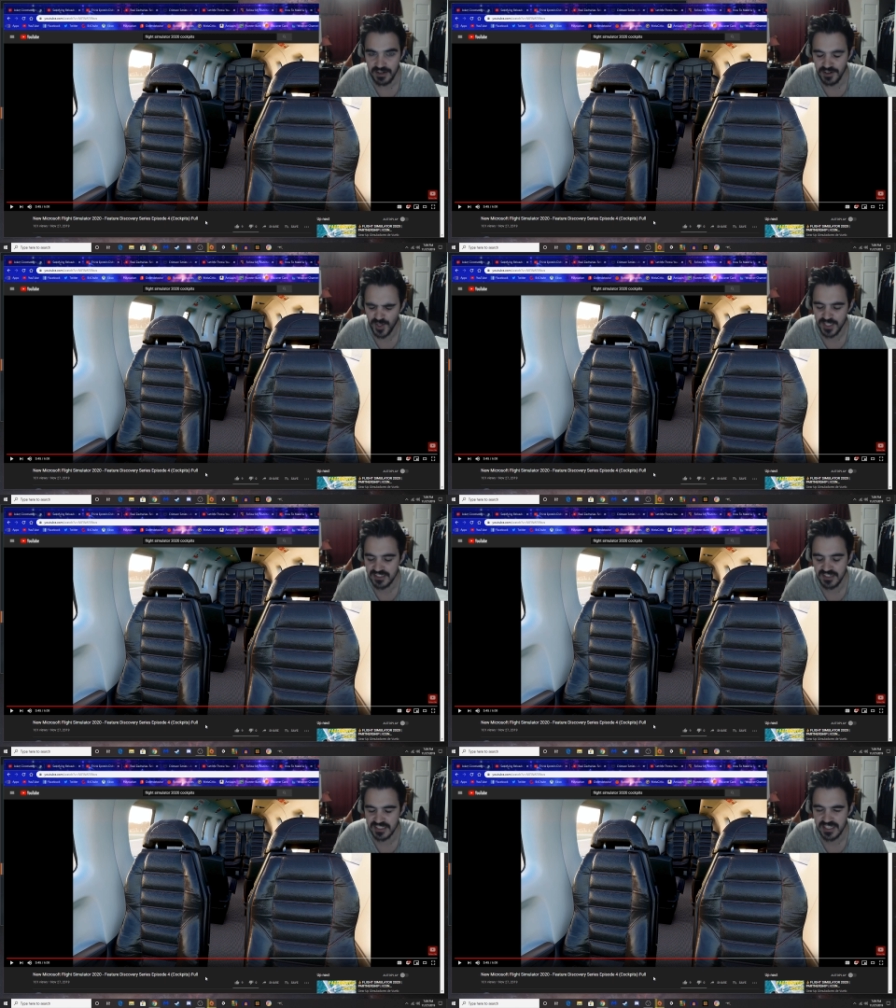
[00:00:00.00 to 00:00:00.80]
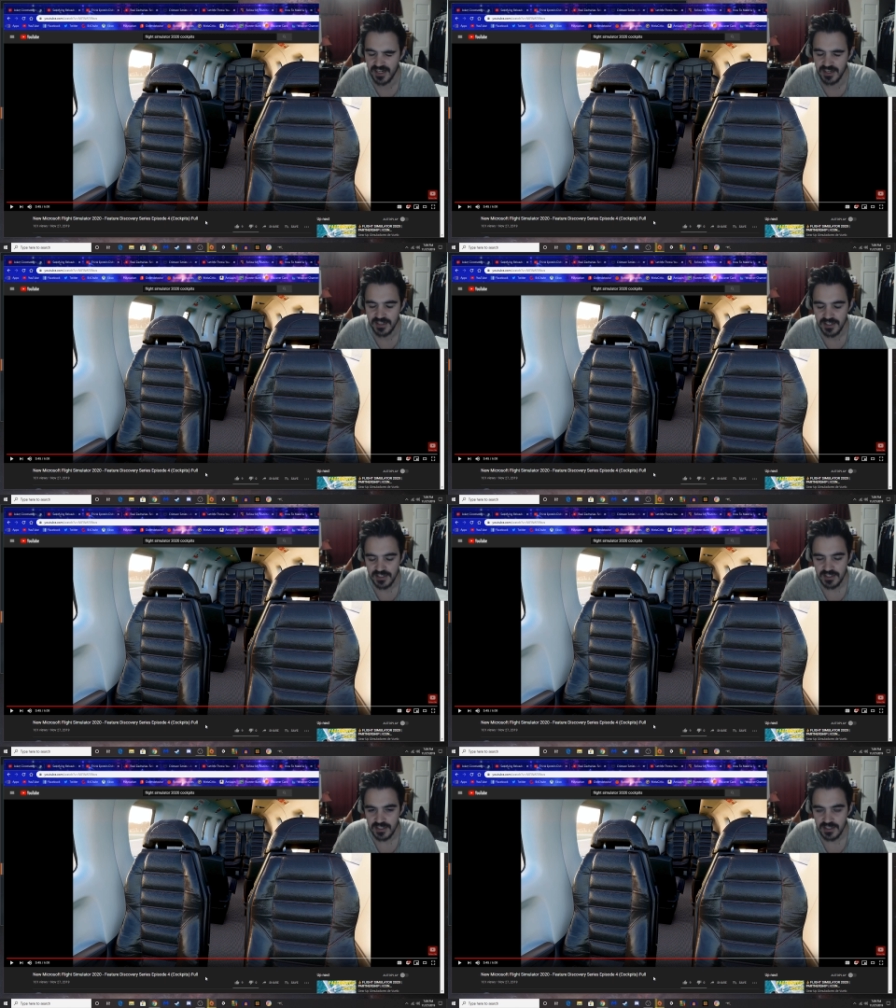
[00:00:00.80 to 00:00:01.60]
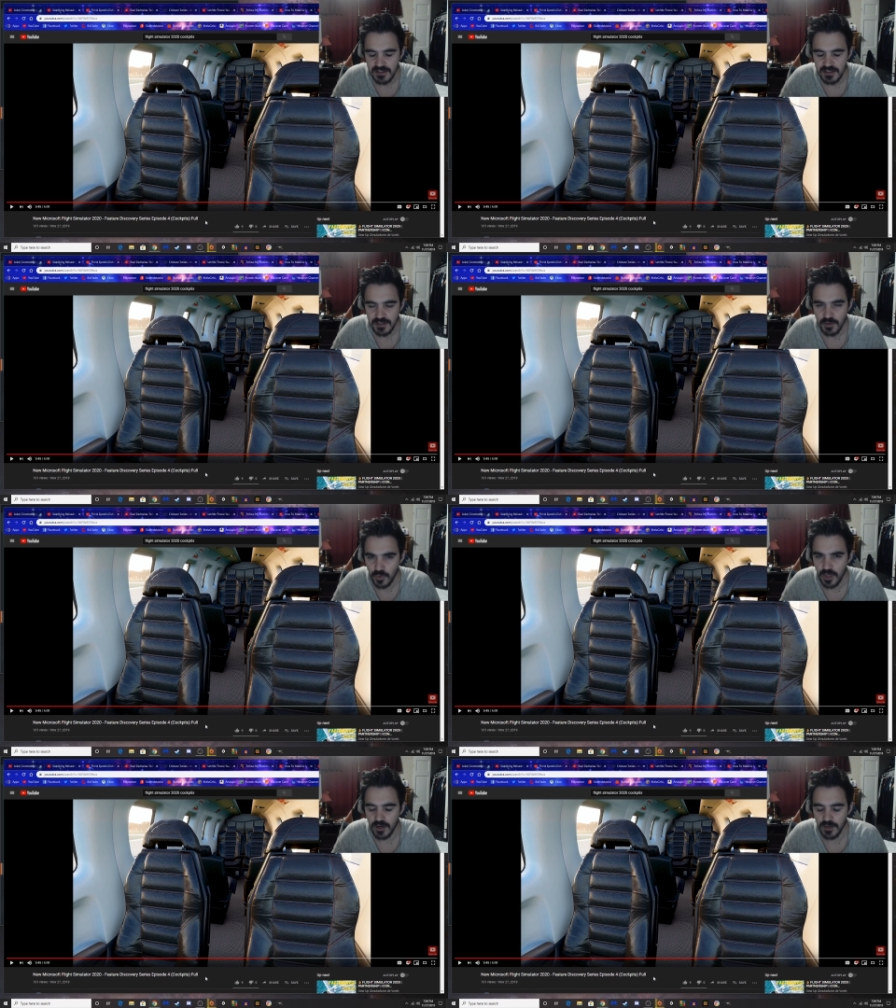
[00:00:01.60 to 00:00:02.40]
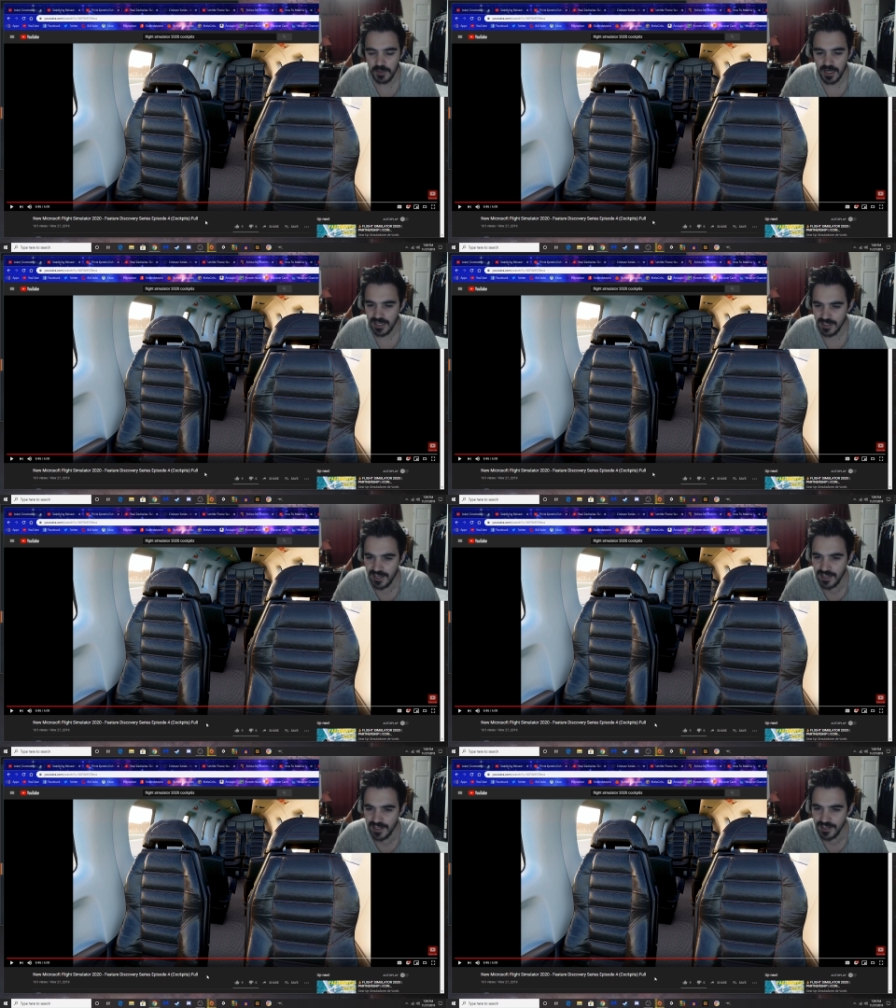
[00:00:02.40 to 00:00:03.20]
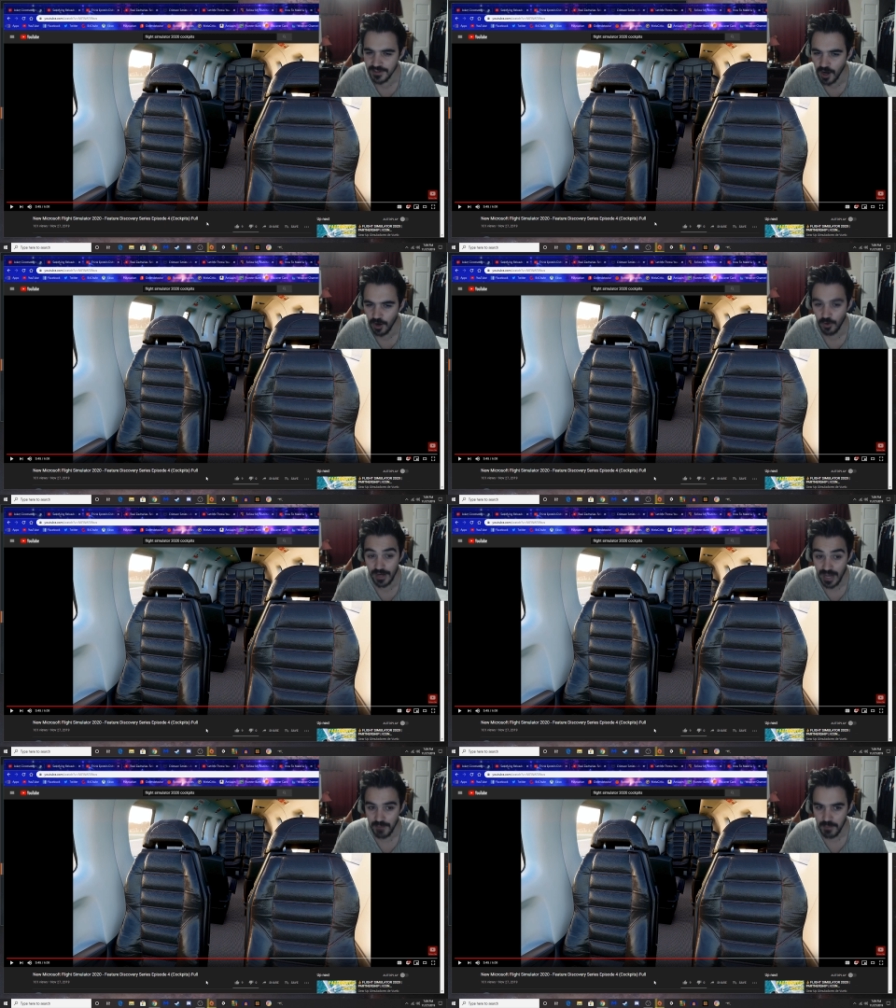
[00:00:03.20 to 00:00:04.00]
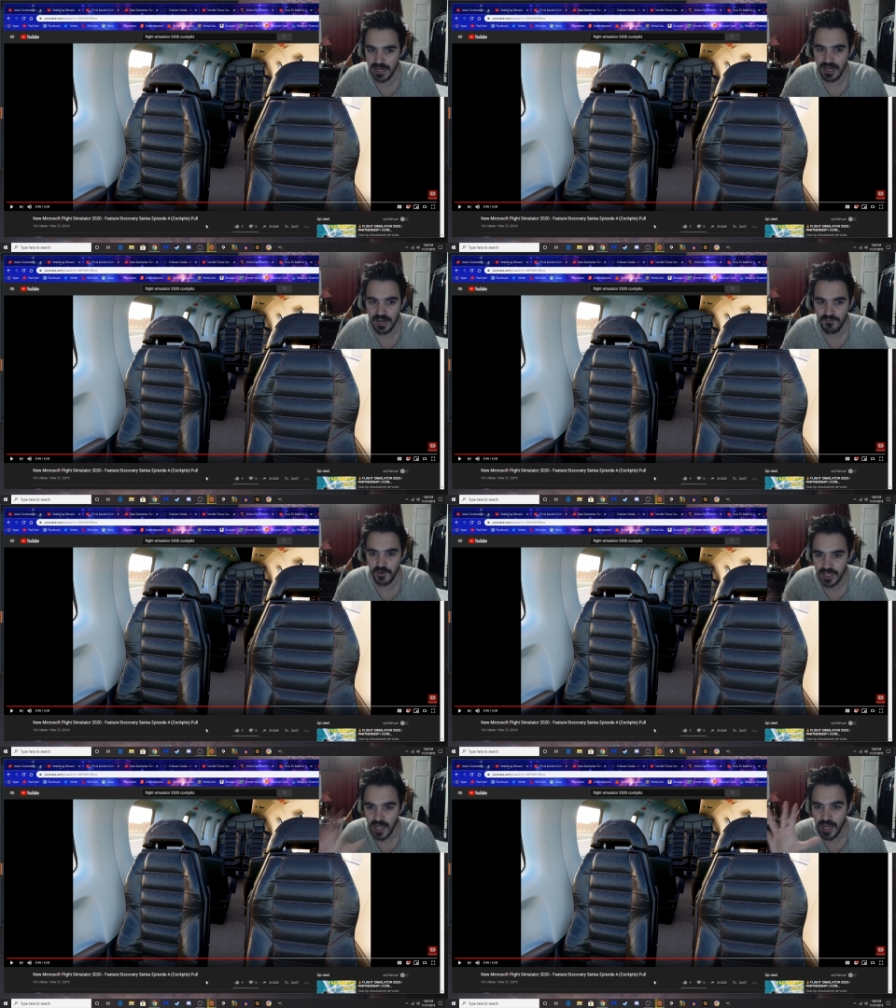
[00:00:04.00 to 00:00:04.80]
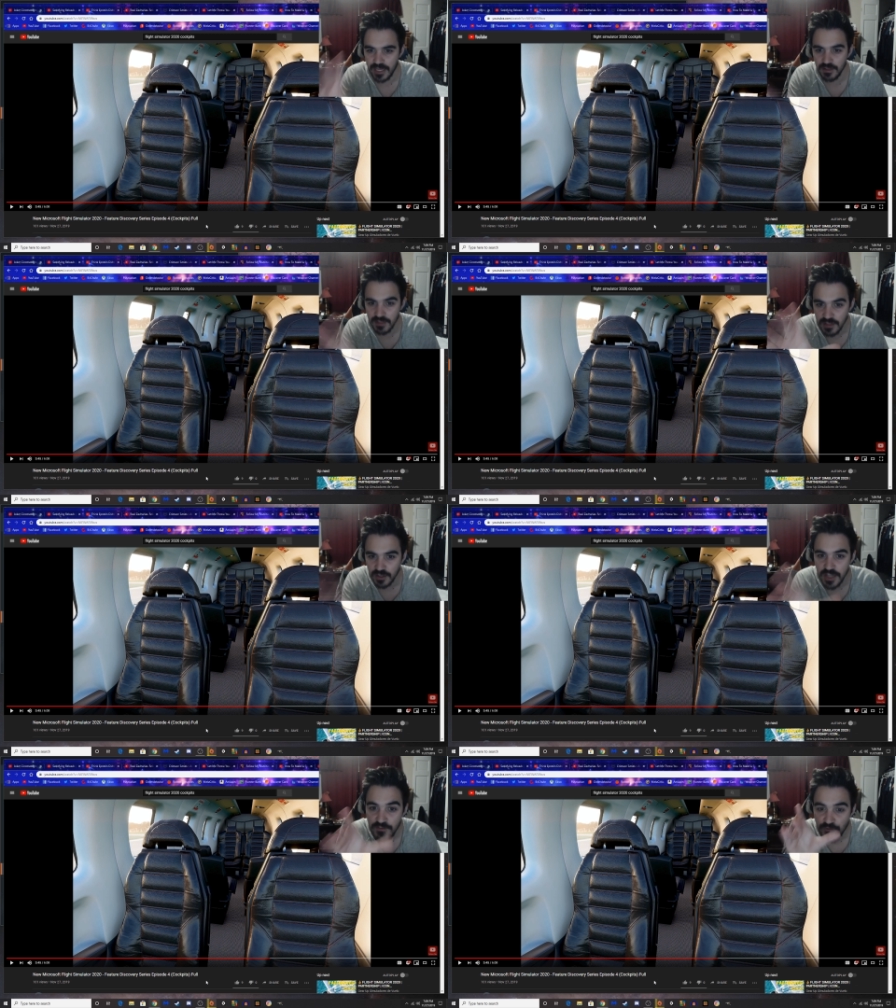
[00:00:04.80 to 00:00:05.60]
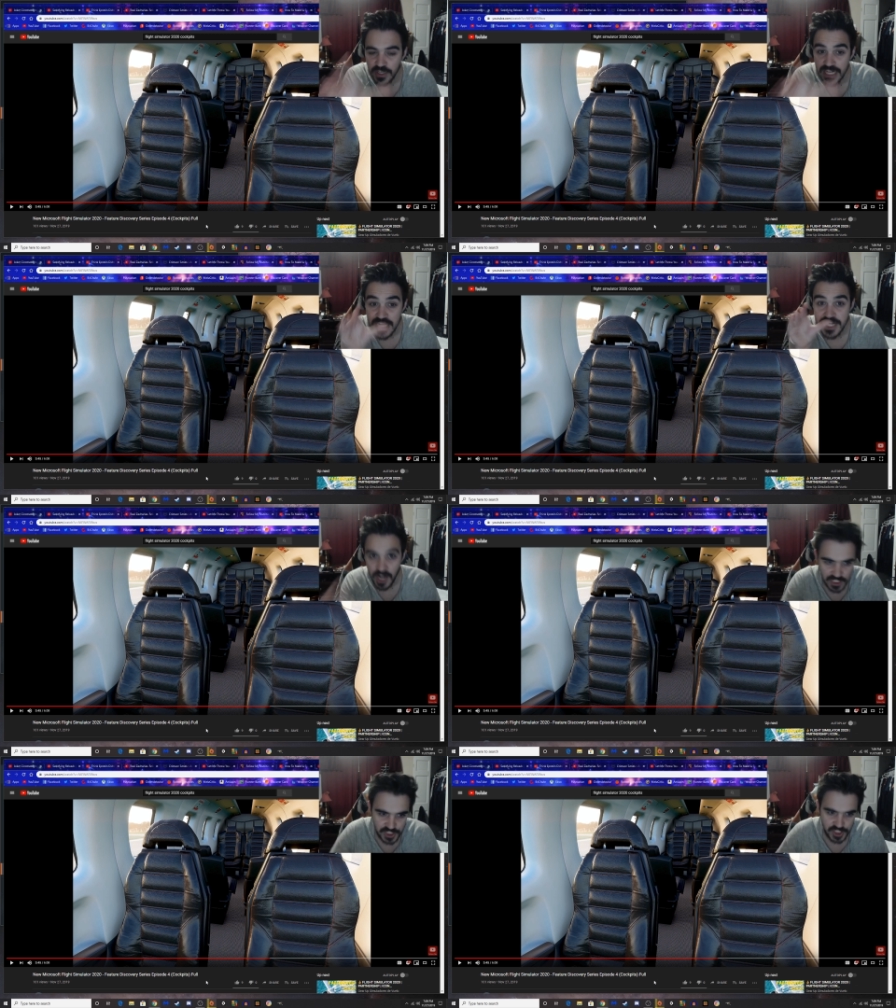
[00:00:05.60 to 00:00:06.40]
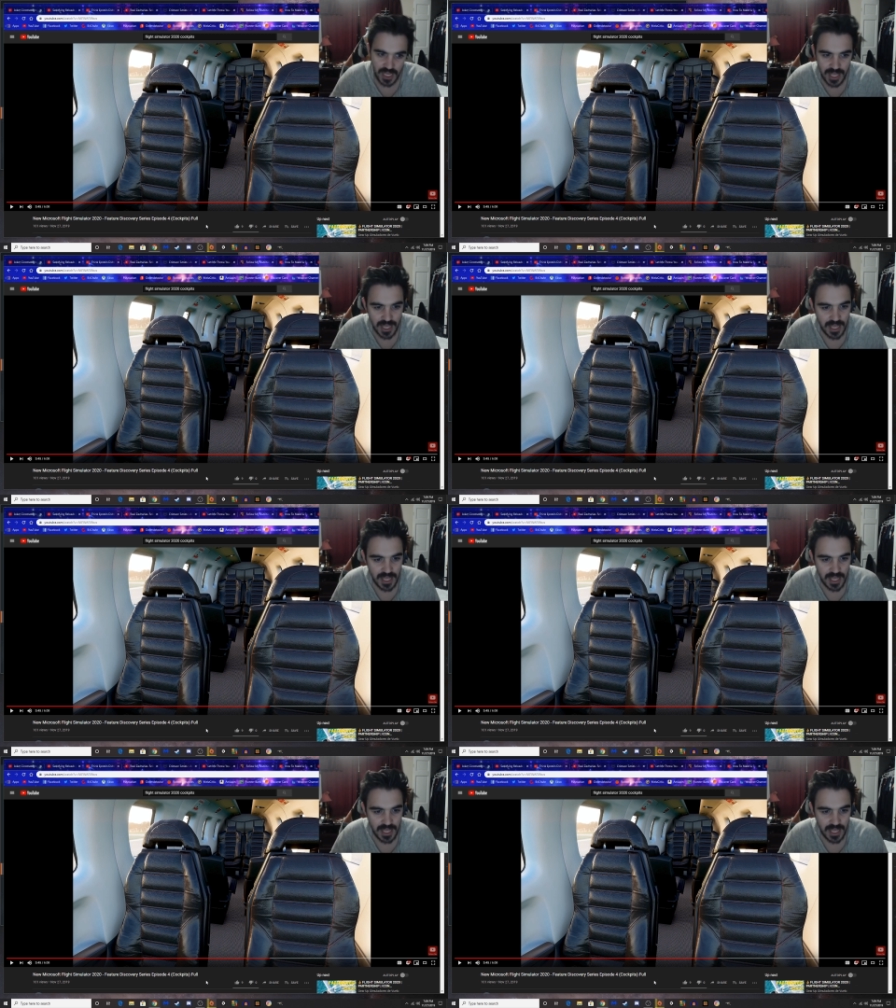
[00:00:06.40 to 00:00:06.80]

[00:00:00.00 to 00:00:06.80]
I know that sounds kind of weird, but you know what I mean. I feel like I can literally freaking touch it.